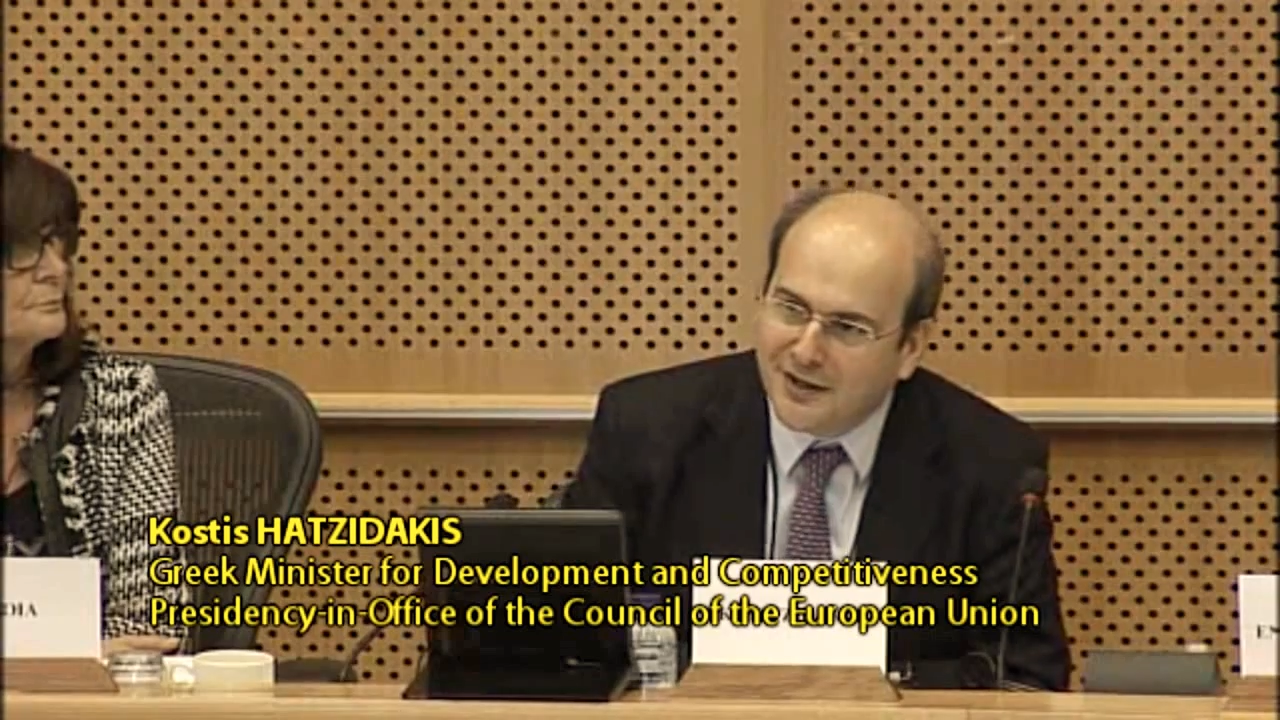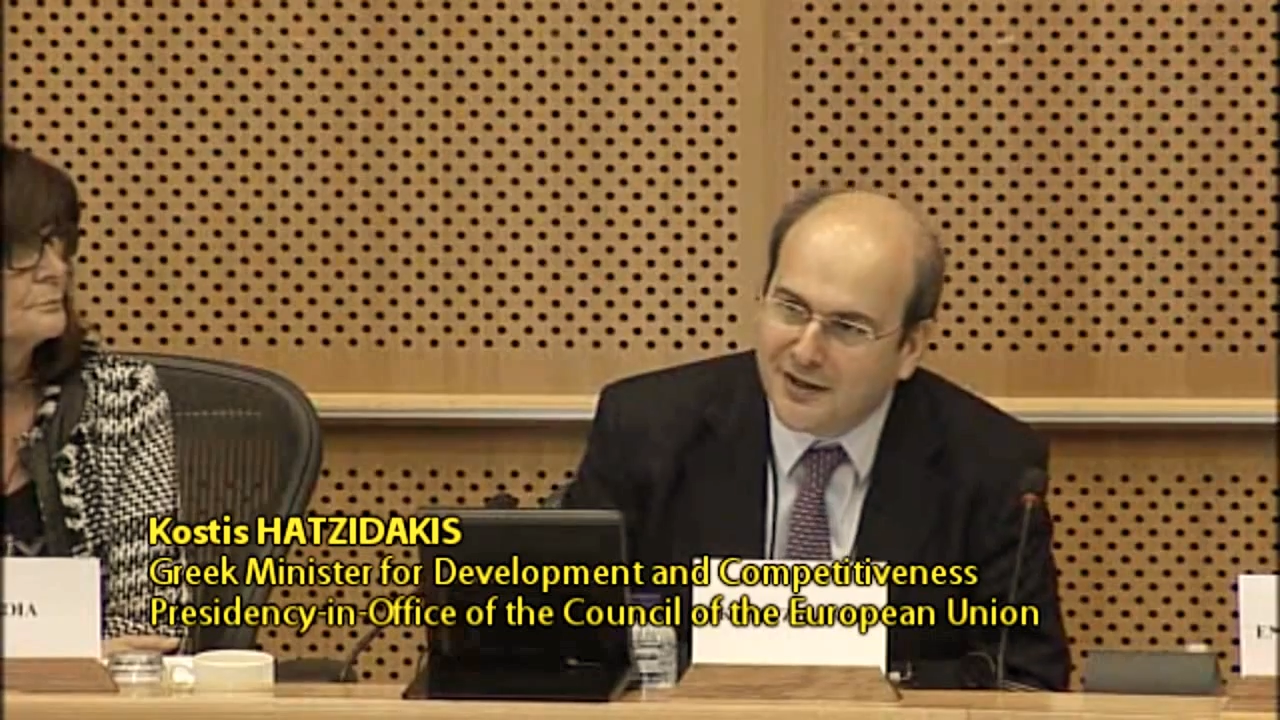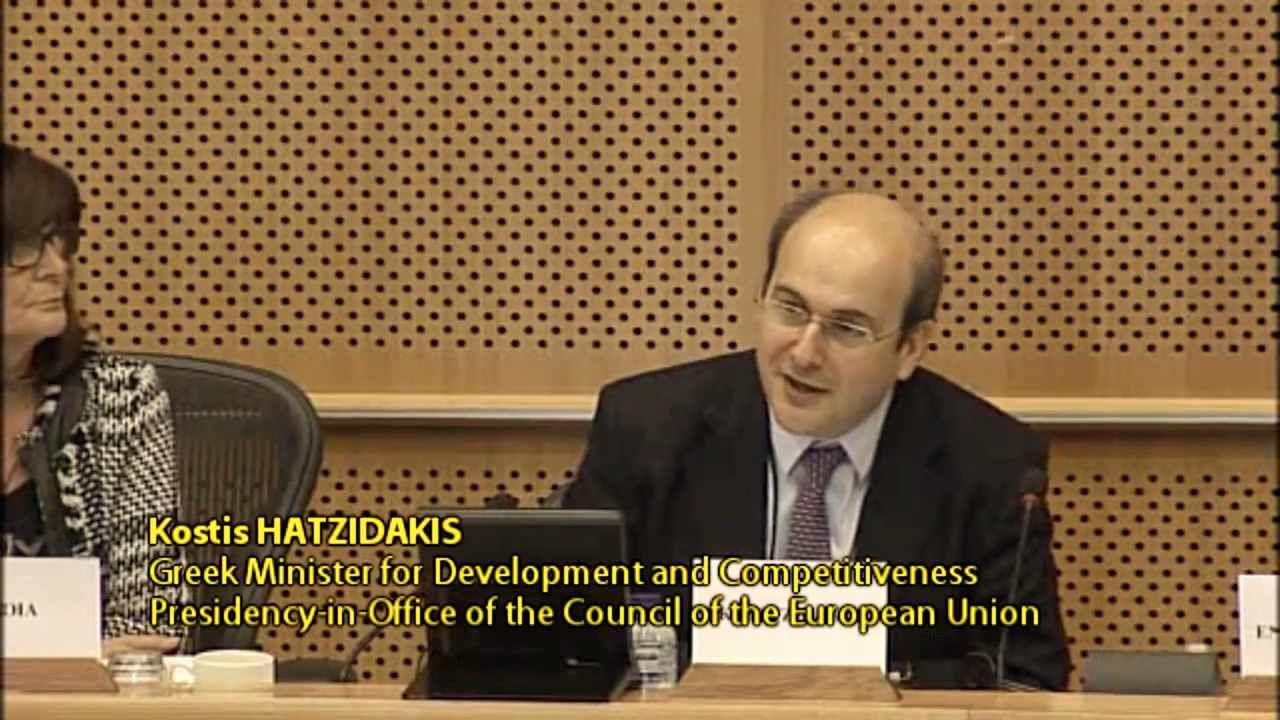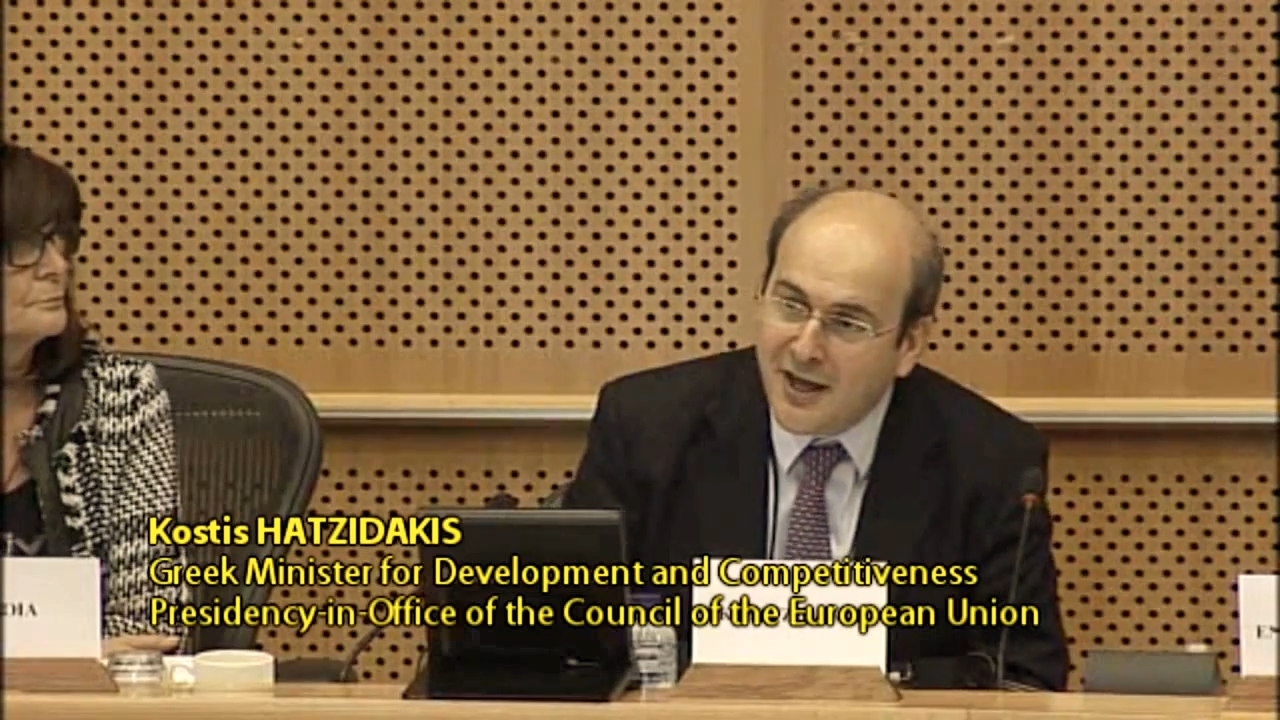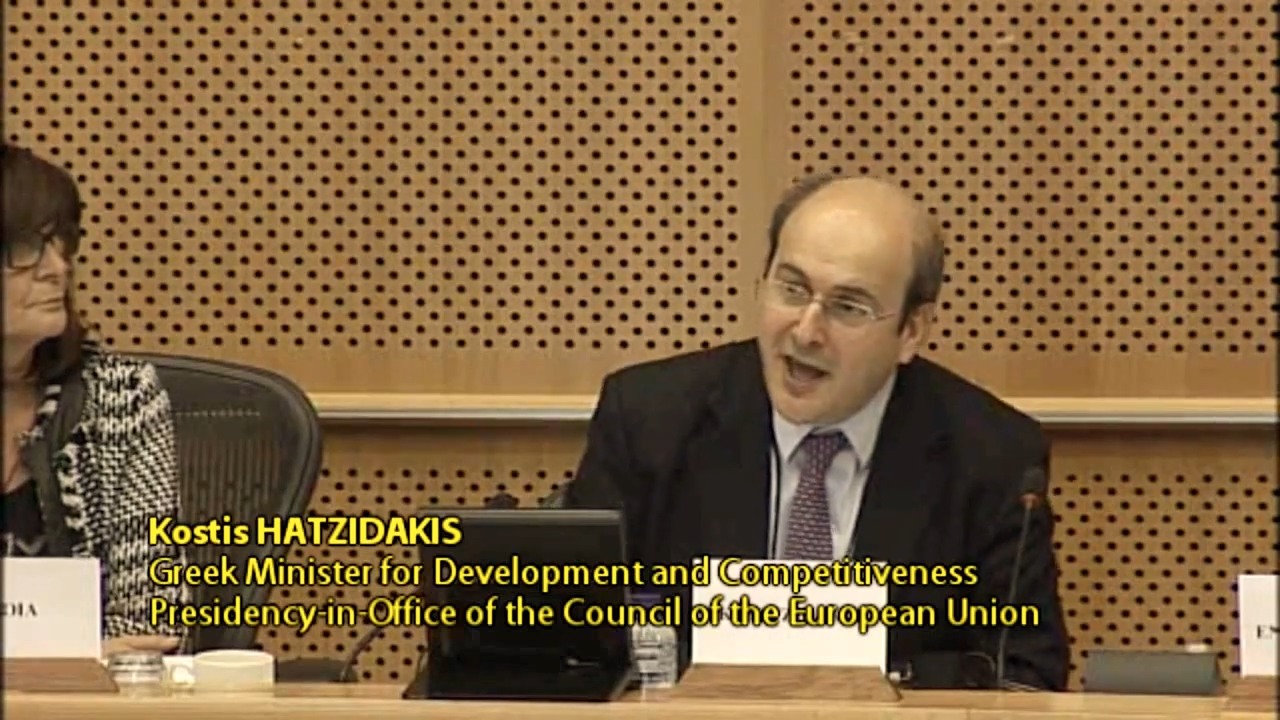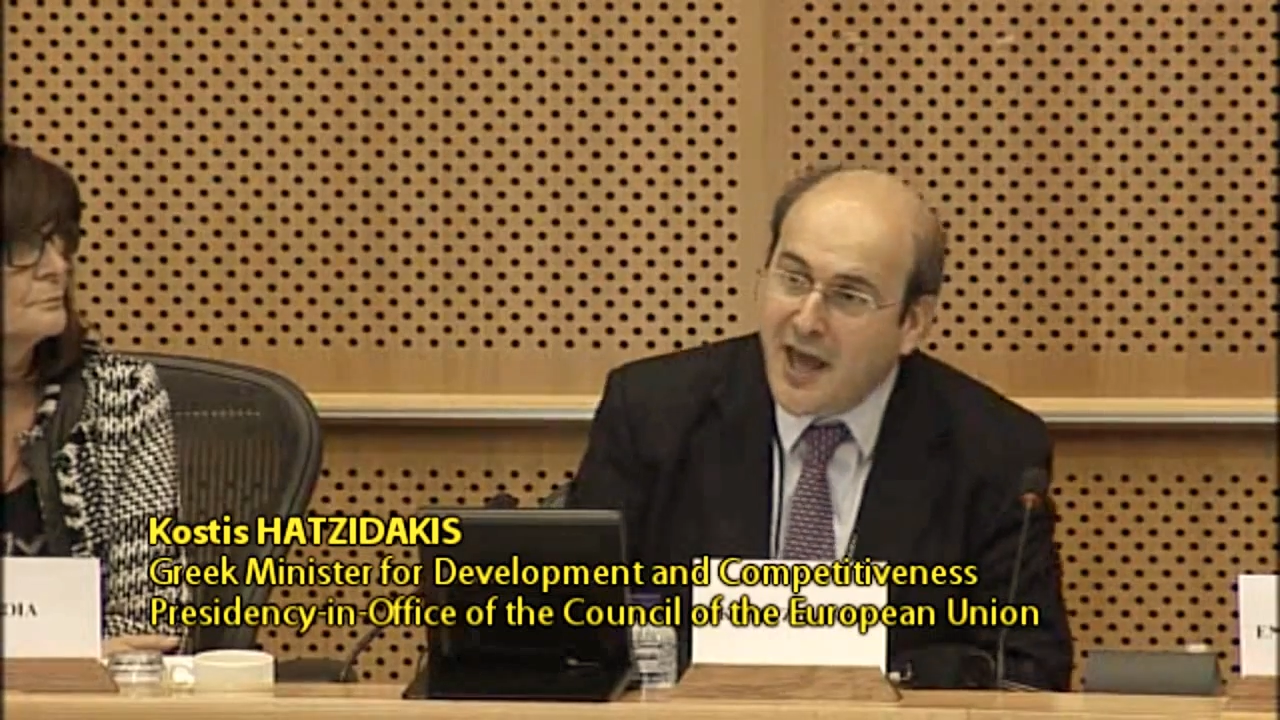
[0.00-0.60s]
Thank you very